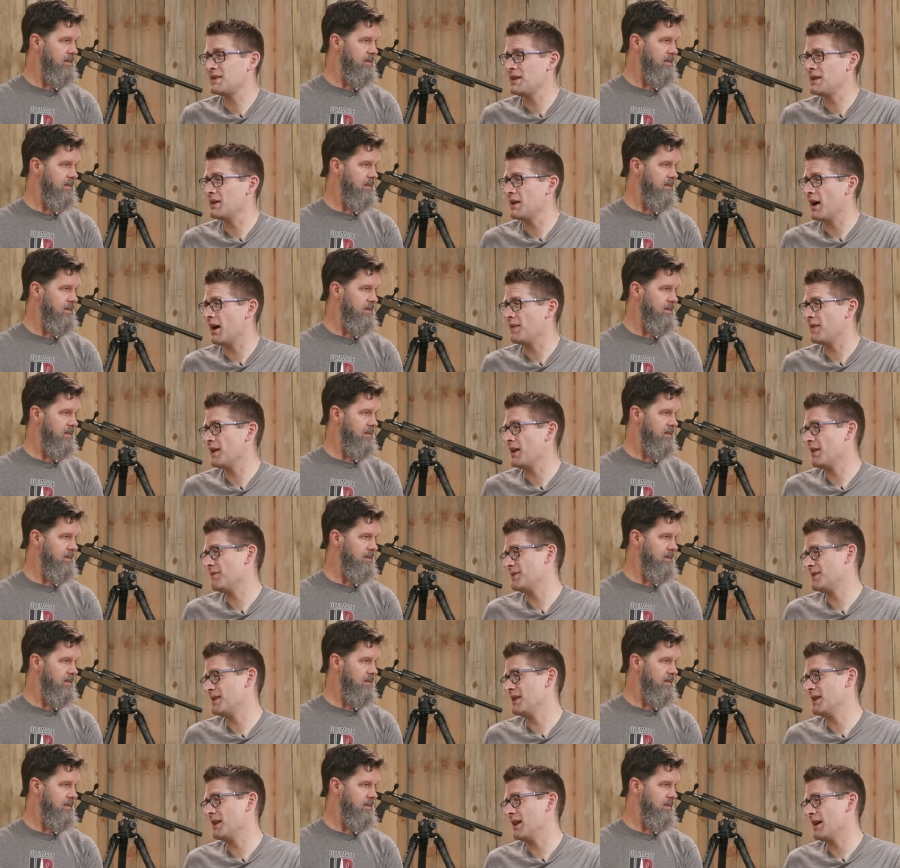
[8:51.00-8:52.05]
Speaker 1: seen, I think I've
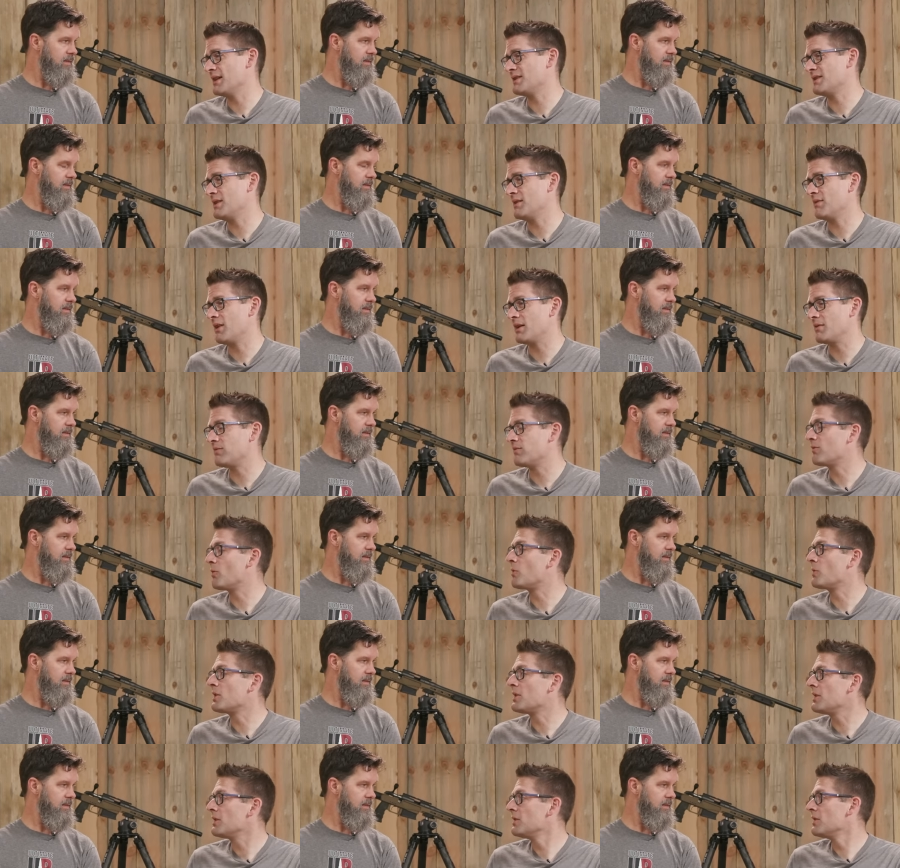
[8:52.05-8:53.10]
seen an SD of like
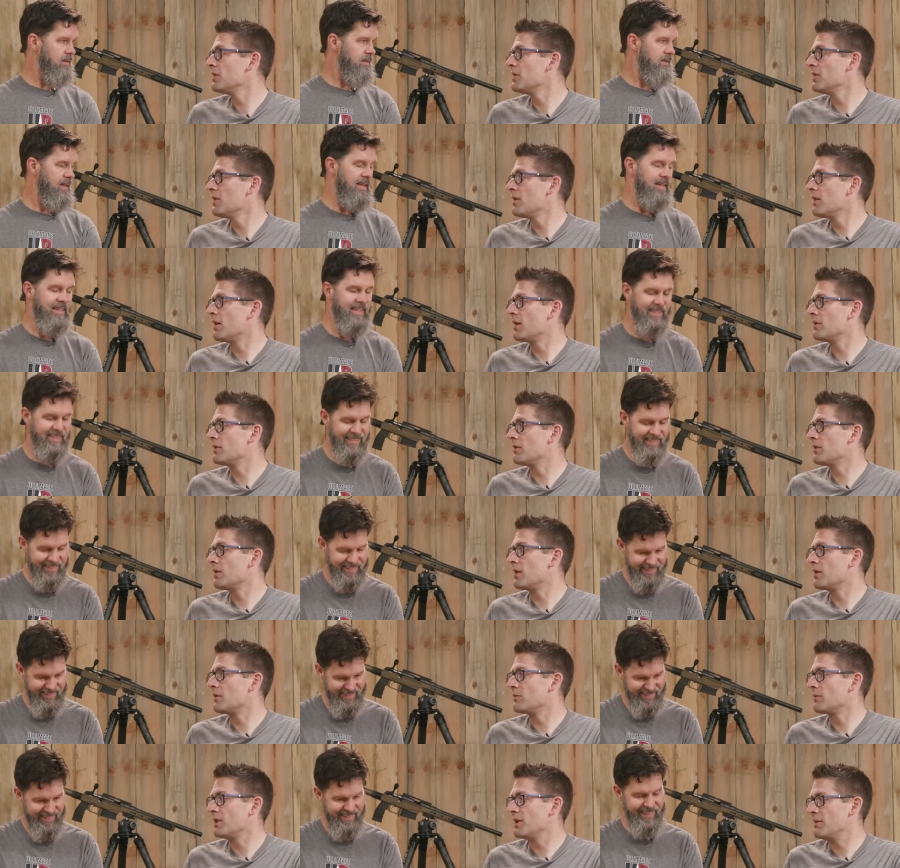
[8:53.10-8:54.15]
40 on,
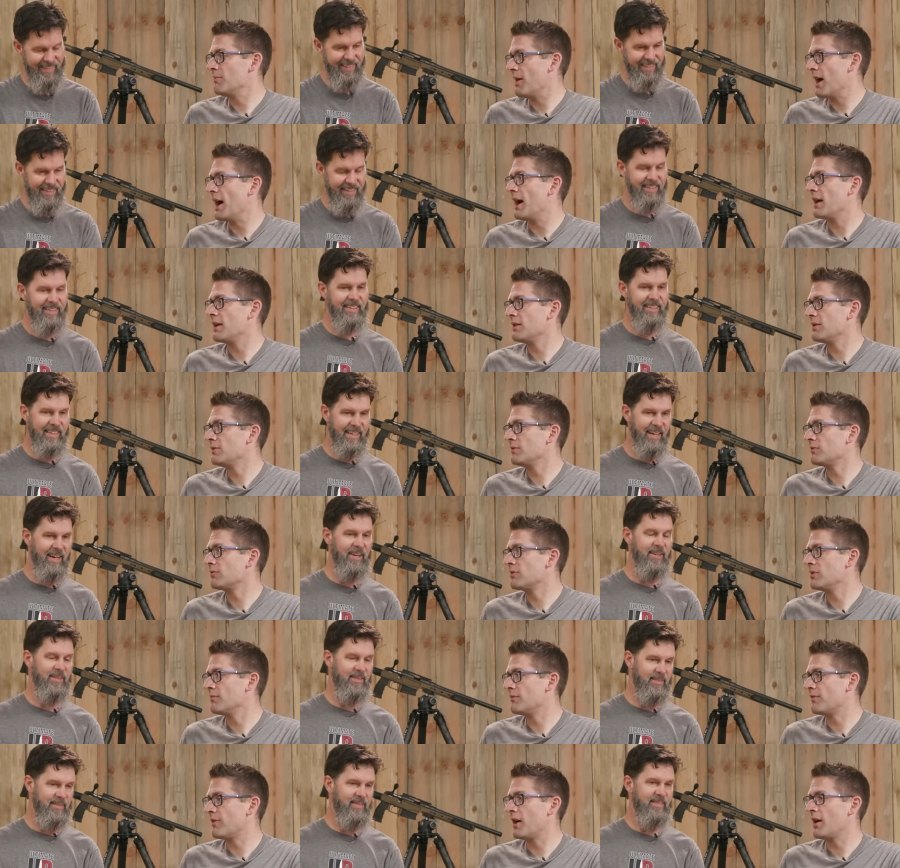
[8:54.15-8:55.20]
on really bad yeah.
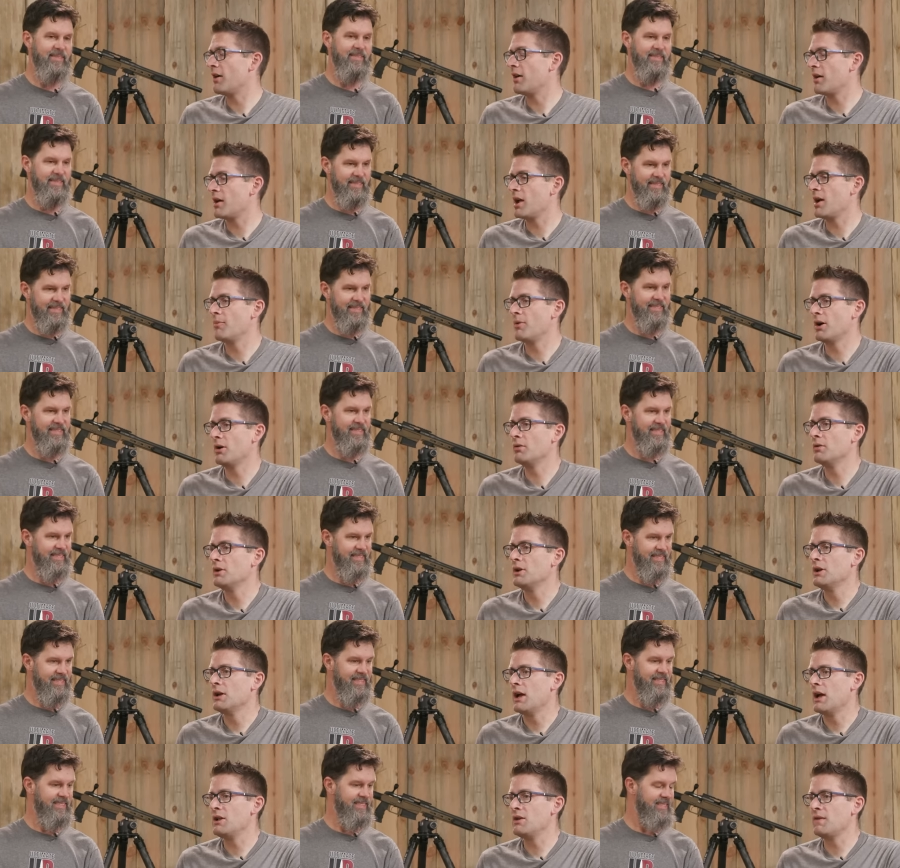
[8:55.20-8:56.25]
rimfire ammo.
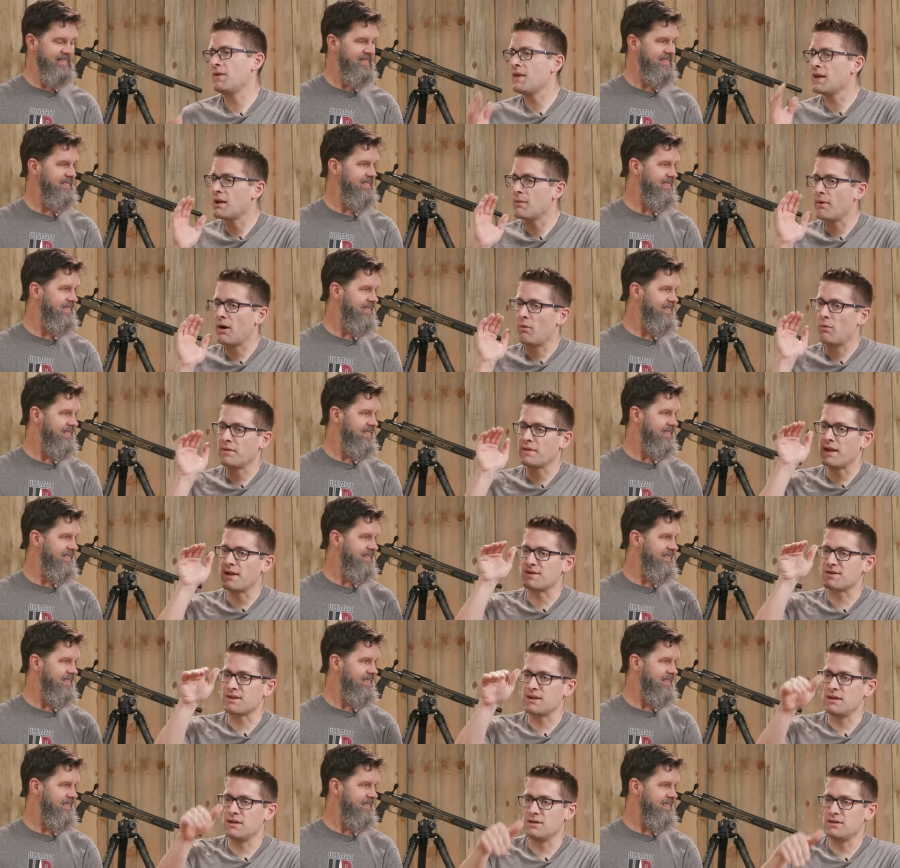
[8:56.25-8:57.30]
And you think about what
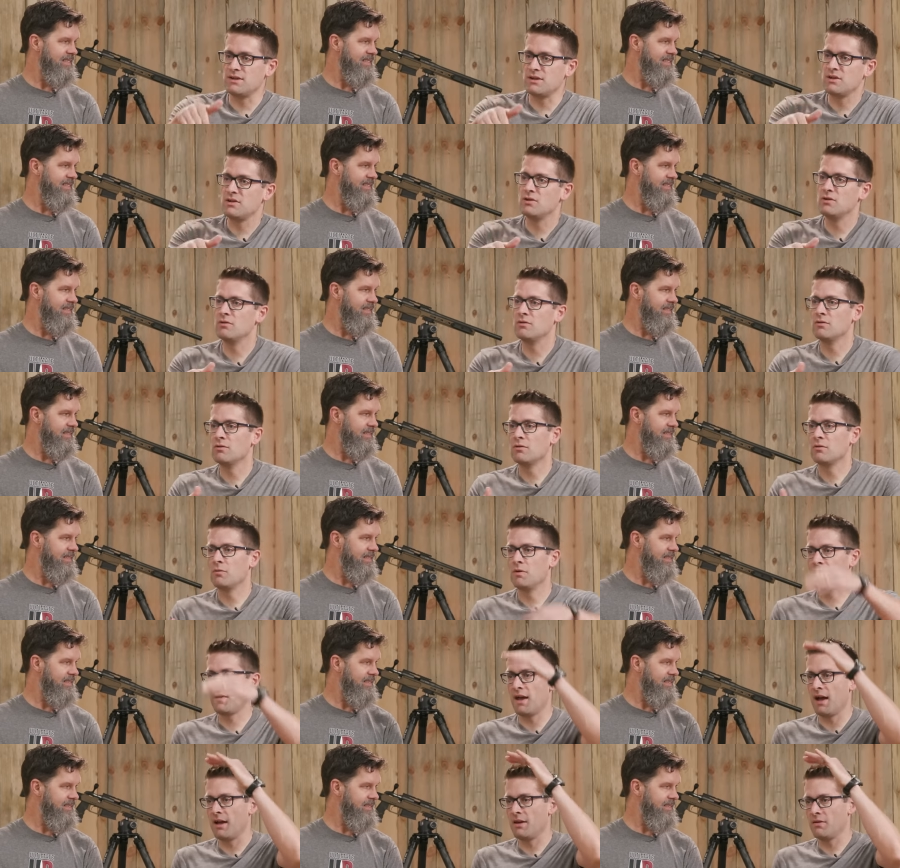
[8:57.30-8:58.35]
that's going to do
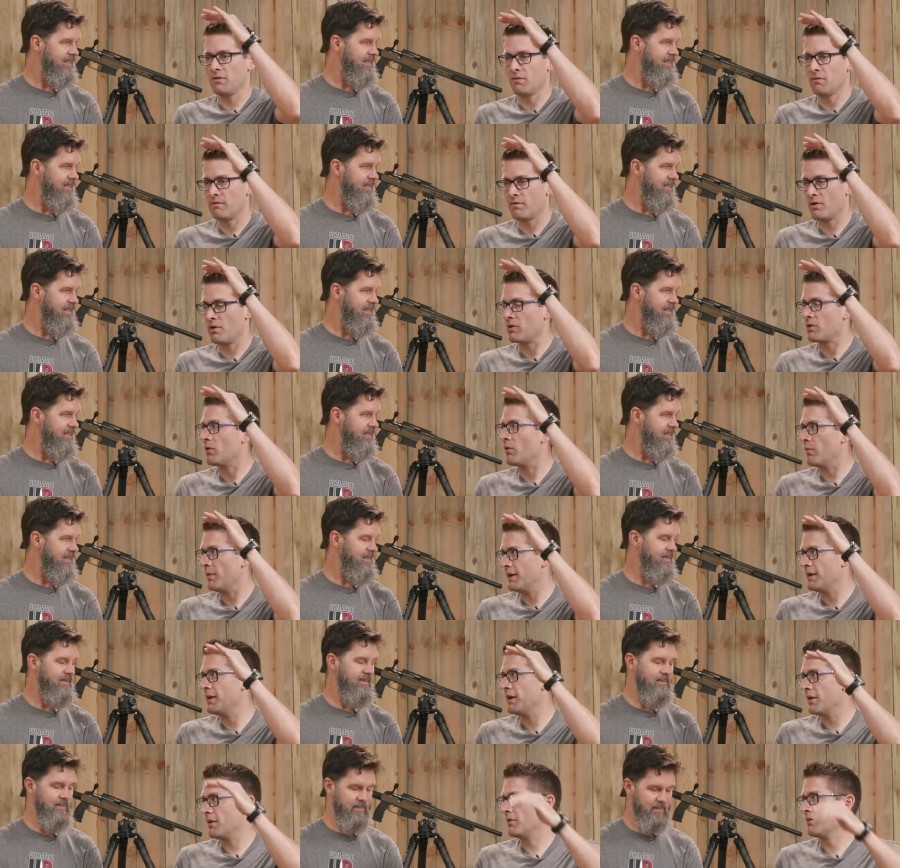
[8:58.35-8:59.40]
with that vertical
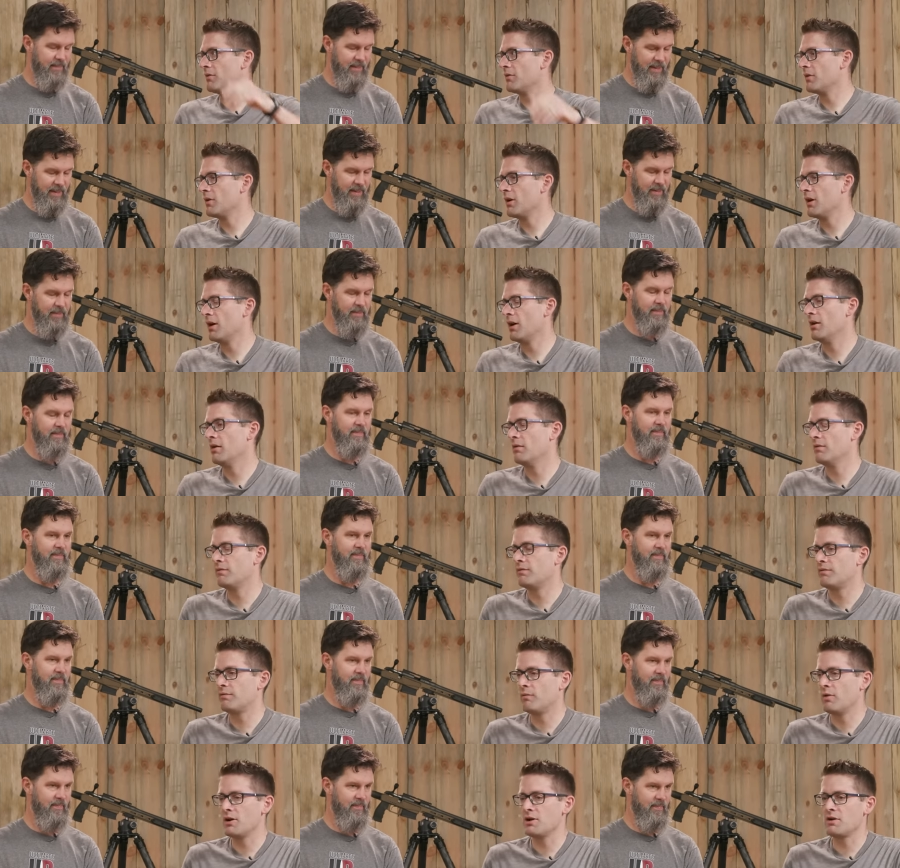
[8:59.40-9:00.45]
window yeah. of
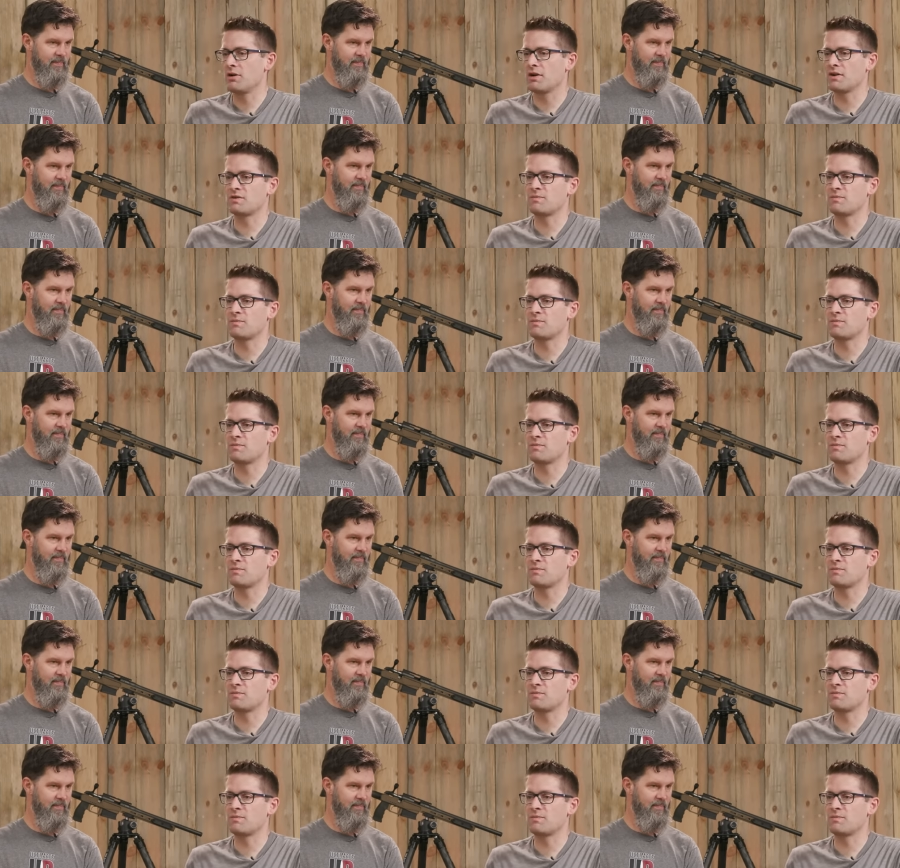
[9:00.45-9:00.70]
what your